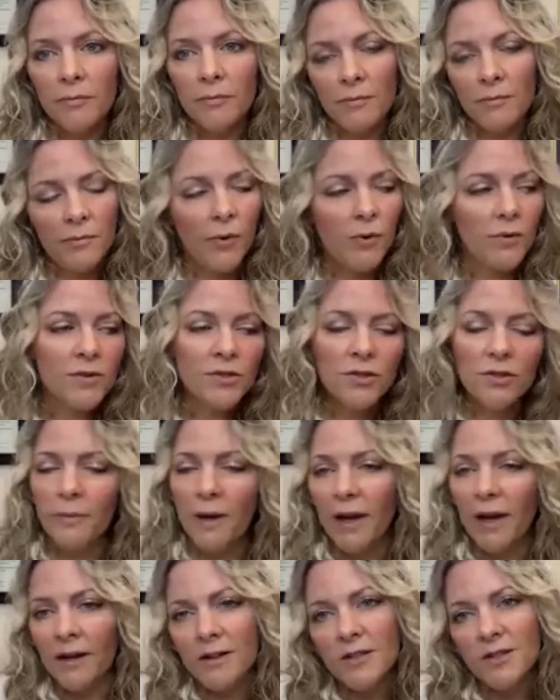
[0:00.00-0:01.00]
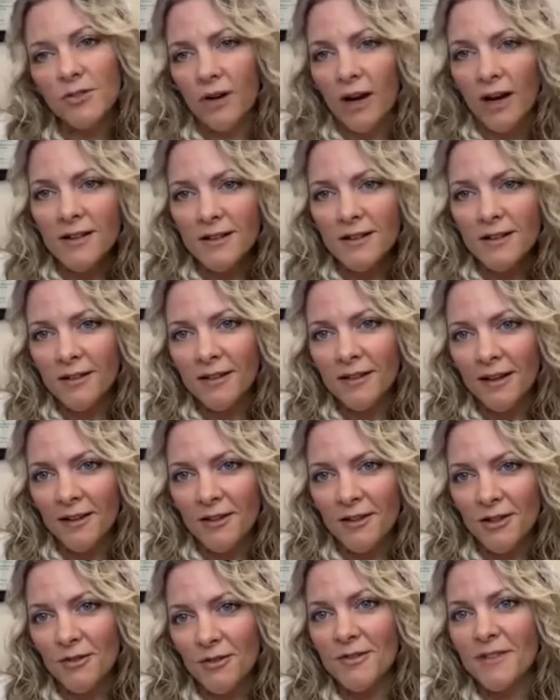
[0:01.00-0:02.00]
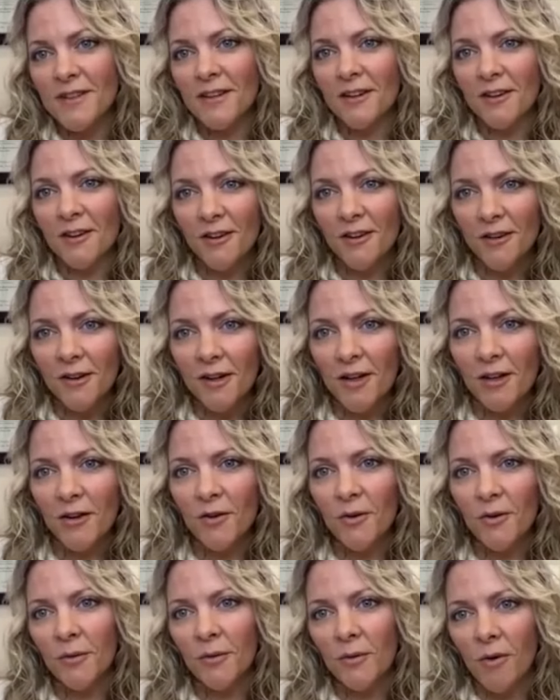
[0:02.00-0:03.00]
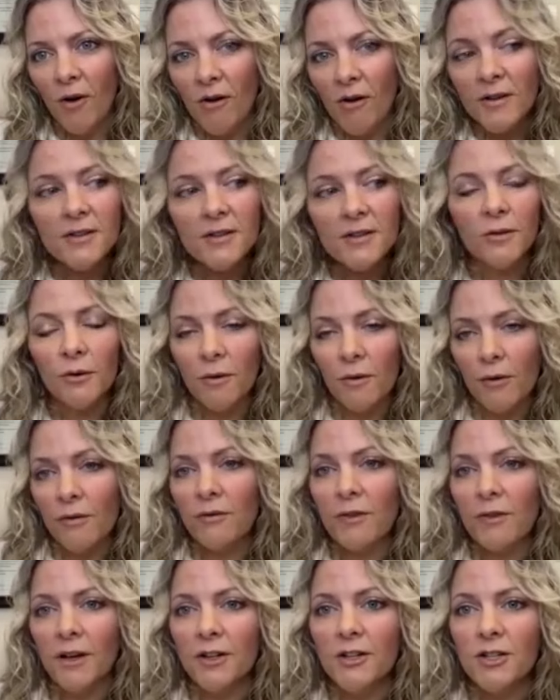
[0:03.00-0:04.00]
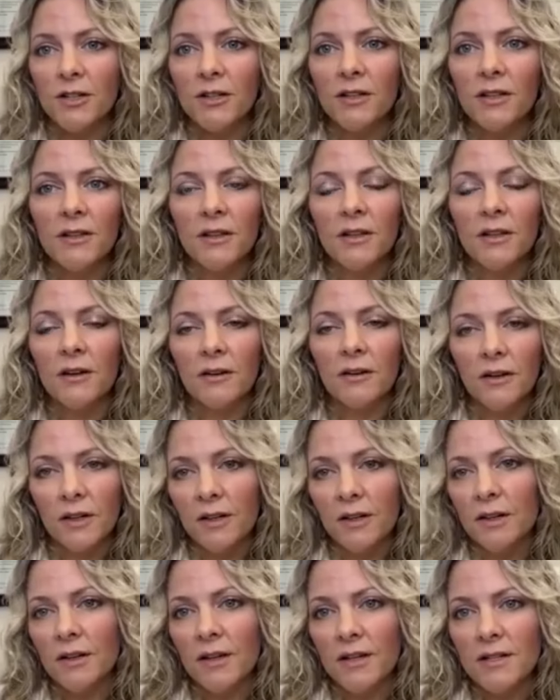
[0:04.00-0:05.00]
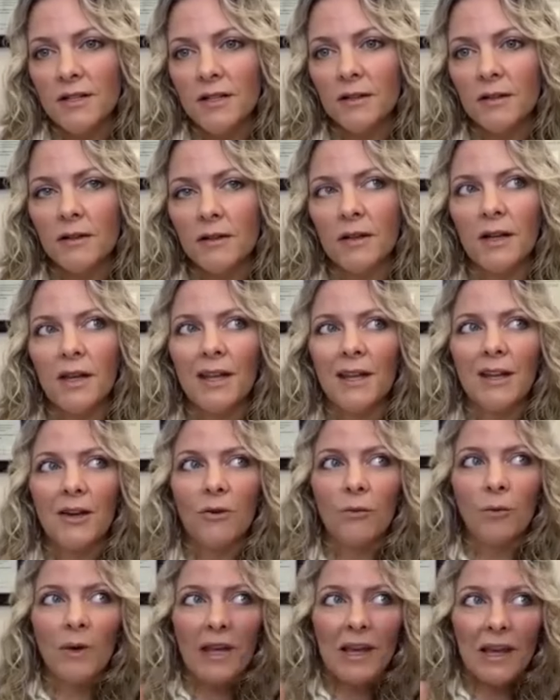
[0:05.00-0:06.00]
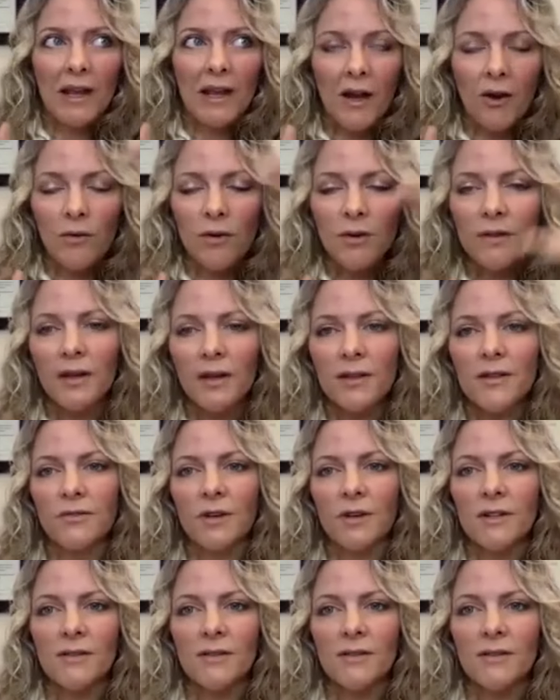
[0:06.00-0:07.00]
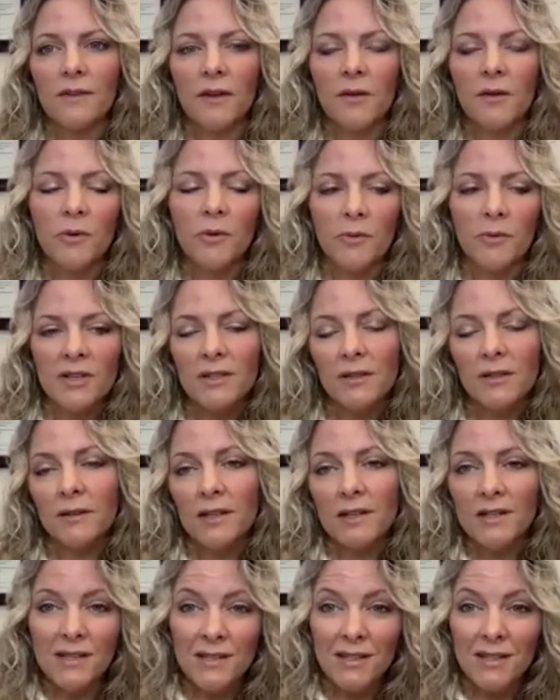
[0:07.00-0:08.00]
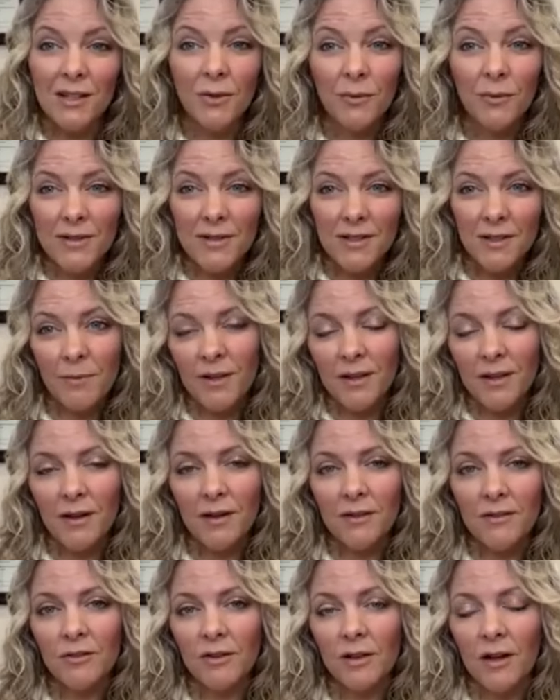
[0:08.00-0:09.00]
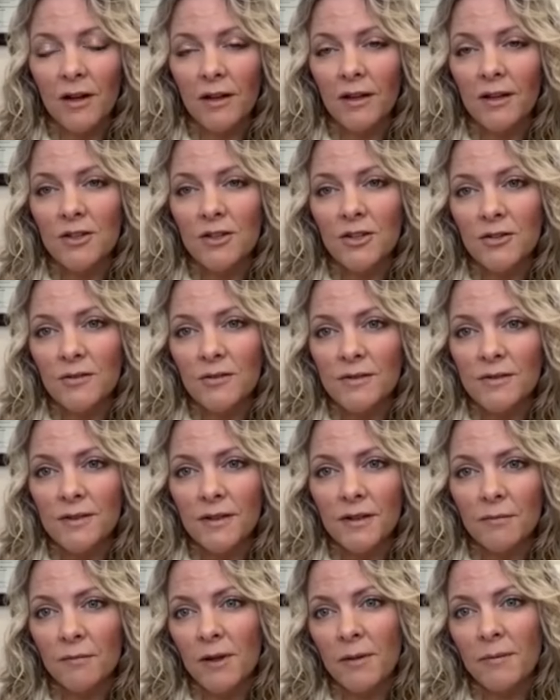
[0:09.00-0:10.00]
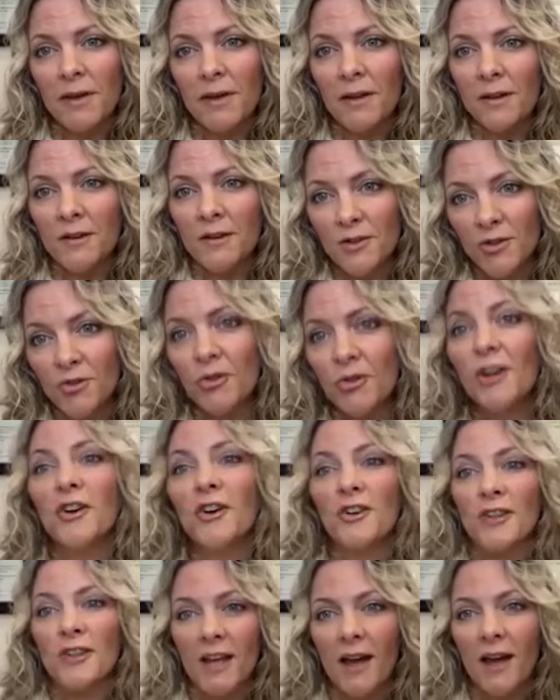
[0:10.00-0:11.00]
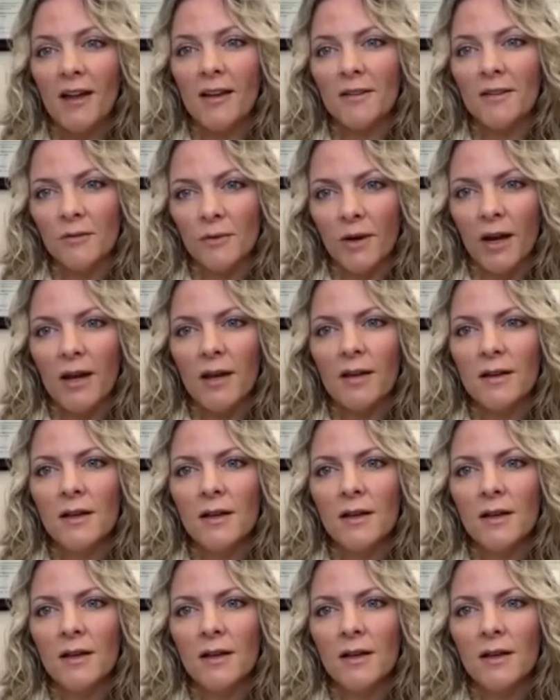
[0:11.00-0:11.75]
post-traumatic stress issues that are, also a reflection that they're going to need to, we get out of that stress event, but we still need to deal with some of the underlying issues that maybe triggered that, right?